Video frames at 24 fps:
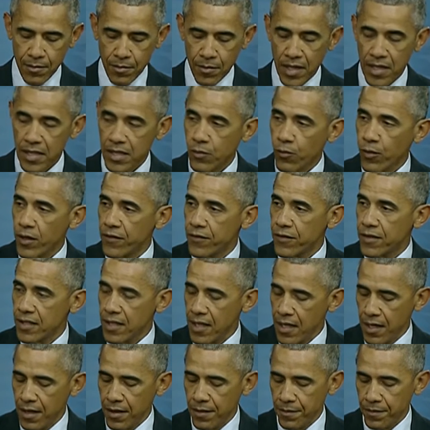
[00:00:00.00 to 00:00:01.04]
But as we've
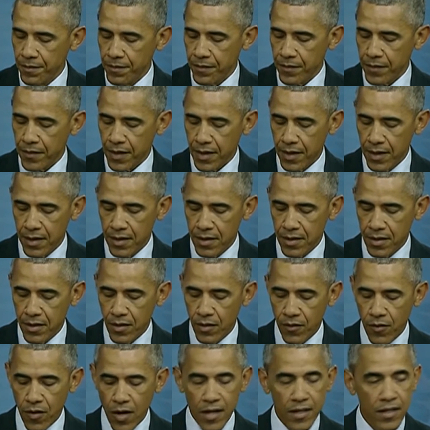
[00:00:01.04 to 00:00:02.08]
seen, it is
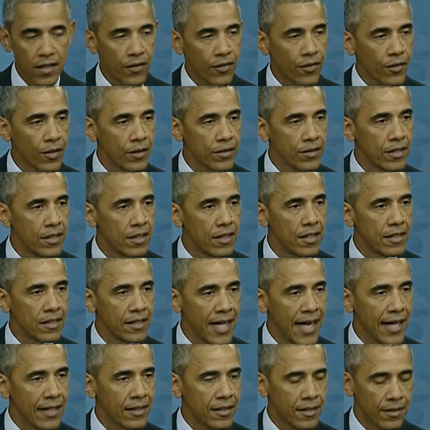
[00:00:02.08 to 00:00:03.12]
still very difficult to
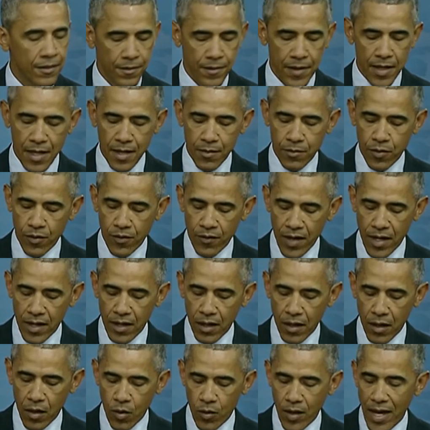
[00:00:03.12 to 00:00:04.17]
detect and
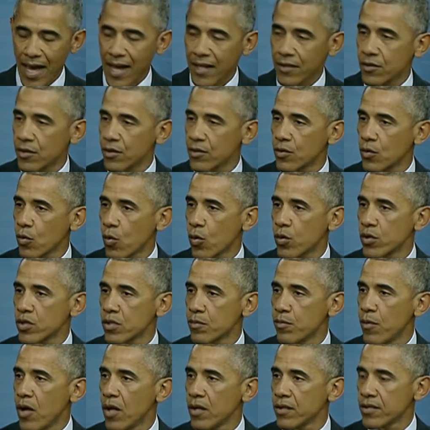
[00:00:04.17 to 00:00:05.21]
prevent lone actors or
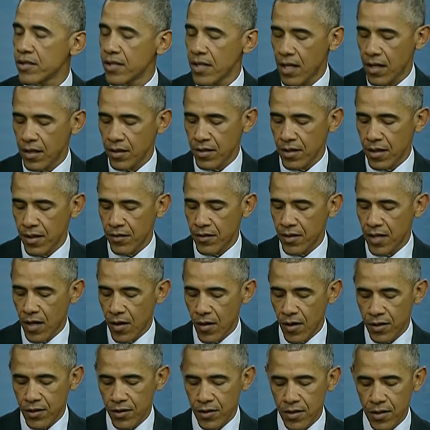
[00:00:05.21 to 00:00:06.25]
small cells of
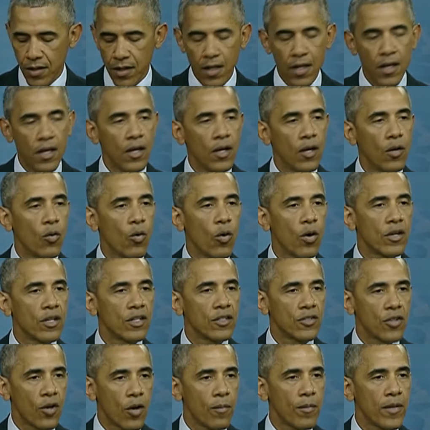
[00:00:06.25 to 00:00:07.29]
terrorists who are
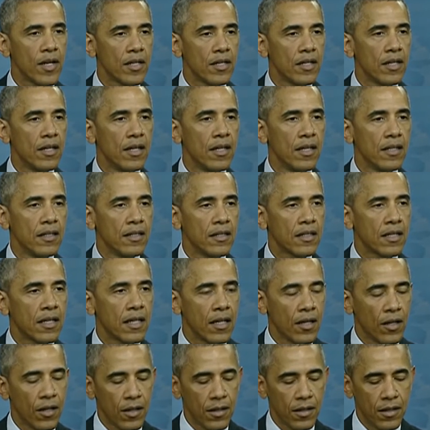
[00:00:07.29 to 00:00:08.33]
determined to
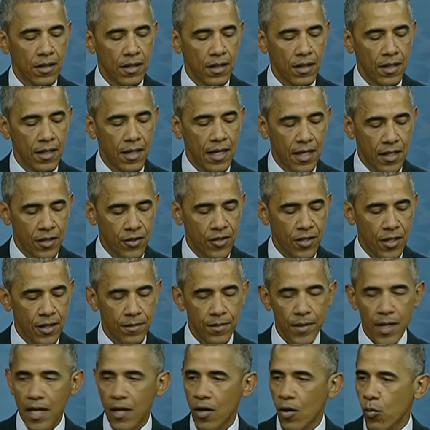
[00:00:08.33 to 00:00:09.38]
kill the innocent
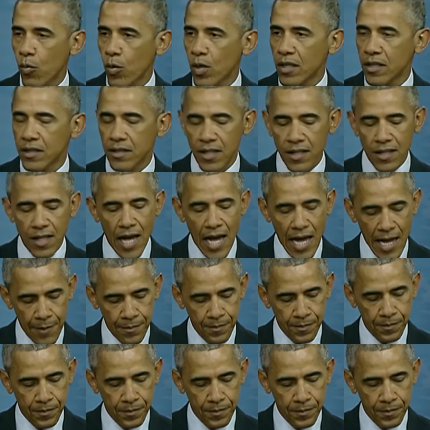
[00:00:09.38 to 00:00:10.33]
and are willing to die.